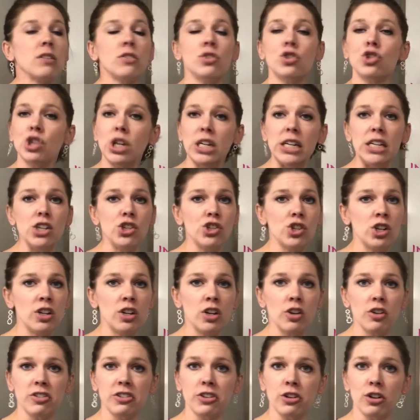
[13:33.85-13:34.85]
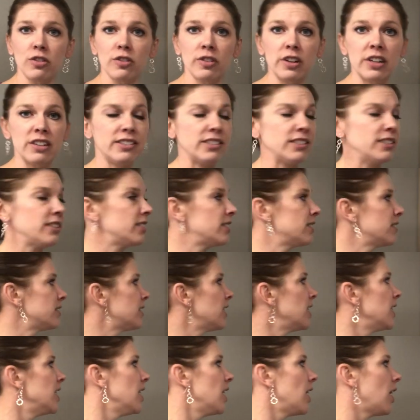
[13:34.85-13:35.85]
changing your services,
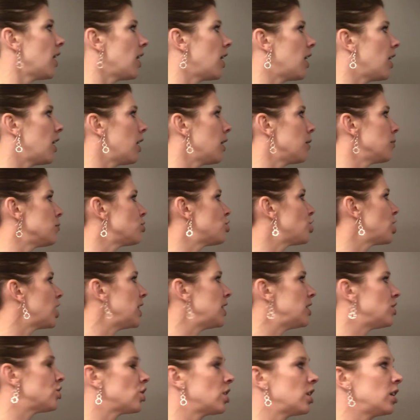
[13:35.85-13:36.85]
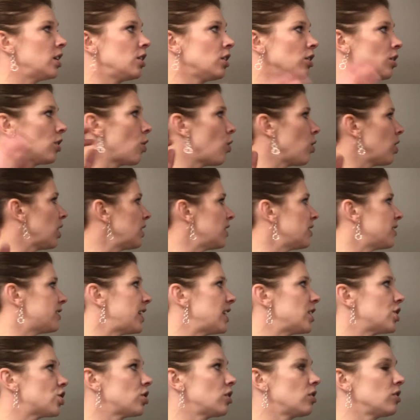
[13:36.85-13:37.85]
changing your
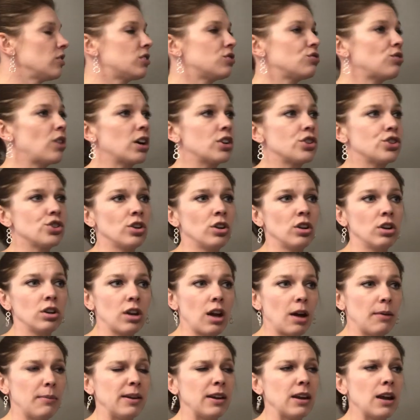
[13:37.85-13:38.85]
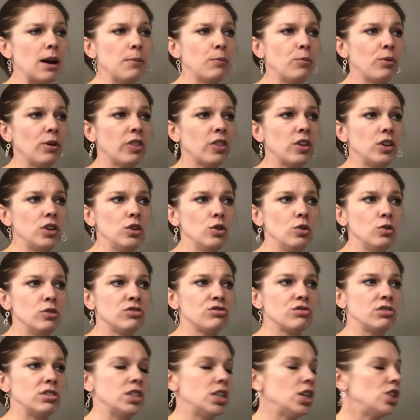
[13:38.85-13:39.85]
organizational structure, coming up with a new
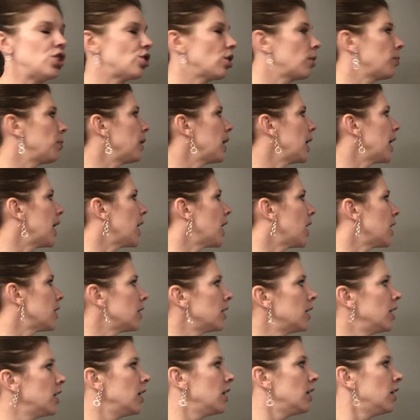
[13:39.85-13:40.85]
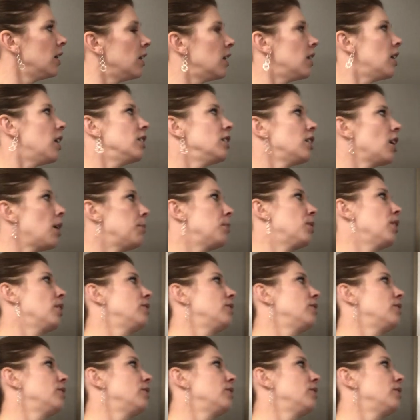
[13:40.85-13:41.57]
strategic plan, a number